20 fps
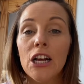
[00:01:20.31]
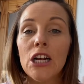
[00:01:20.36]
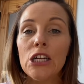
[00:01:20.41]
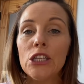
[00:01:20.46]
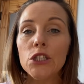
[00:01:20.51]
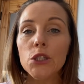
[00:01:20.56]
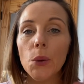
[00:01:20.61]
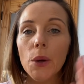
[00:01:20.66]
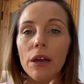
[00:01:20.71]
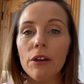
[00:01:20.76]

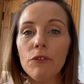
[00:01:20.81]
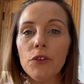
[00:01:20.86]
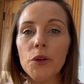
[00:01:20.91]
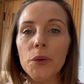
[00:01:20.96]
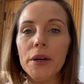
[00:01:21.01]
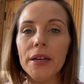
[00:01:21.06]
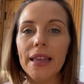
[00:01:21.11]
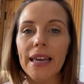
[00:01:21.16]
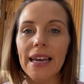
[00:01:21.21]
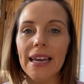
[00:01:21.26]
So if you
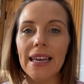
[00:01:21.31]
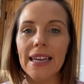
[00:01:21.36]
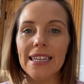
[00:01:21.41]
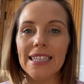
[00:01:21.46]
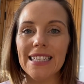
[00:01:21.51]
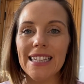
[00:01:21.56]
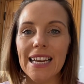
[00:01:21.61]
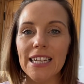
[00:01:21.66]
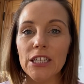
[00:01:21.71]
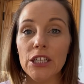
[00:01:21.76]
are thinking of
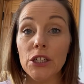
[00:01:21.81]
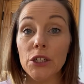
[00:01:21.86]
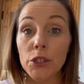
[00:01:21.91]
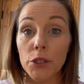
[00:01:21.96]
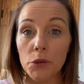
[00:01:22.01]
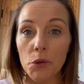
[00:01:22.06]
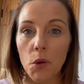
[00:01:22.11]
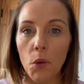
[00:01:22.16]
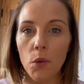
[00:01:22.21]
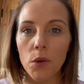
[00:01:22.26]
setting new
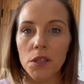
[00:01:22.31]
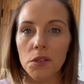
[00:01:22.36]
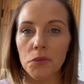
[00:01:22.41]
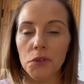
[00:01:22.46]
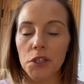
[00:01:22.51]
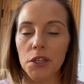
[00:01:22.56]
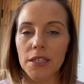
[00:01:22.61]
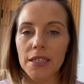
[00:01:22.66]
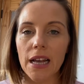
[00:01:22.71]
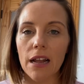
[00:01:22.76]
goals for
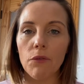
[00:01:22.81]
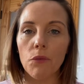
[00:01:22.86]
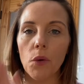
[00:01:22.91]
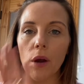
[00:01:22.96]
yourself,